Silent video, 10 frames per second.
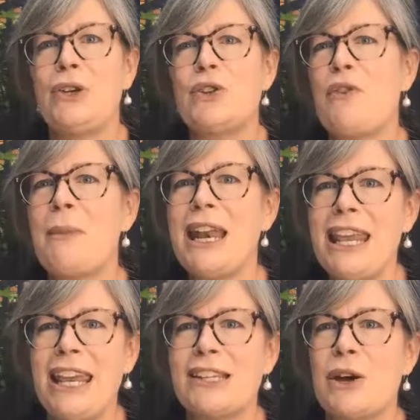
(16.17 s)
So for
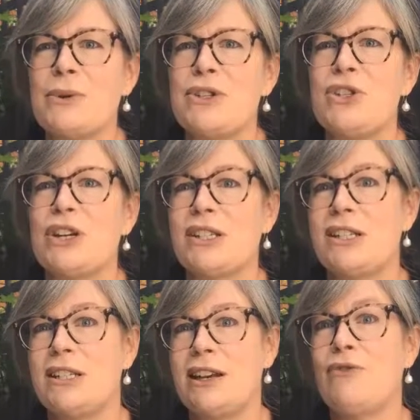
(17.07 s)
many years I was
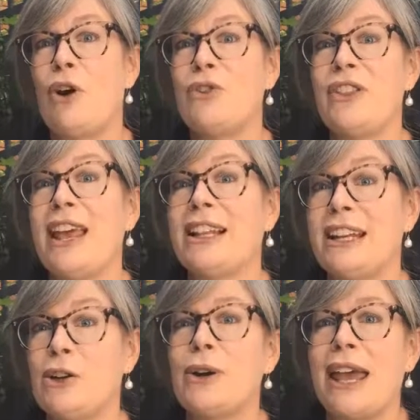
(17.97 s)
just involved in their
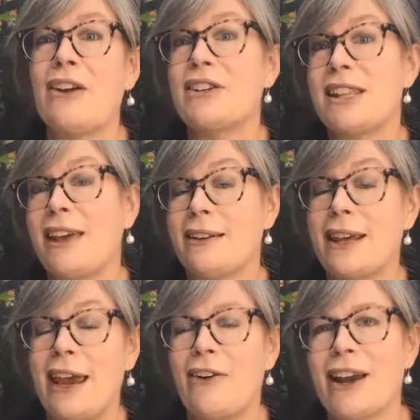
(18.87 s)
clinical care as their
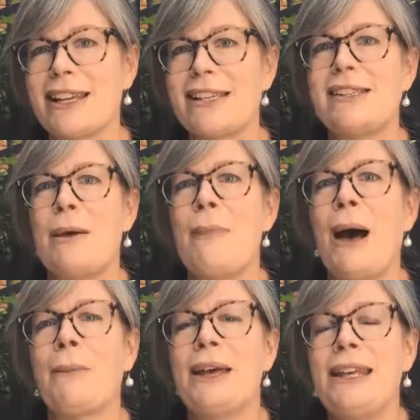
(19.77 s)
carer, I guess as their
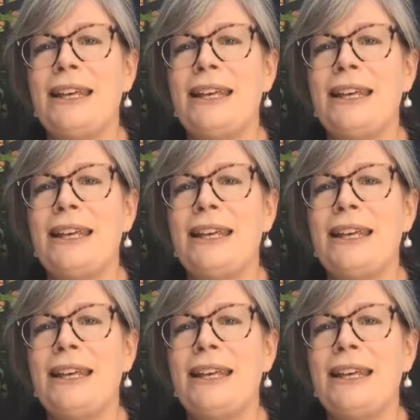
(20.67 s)
mum.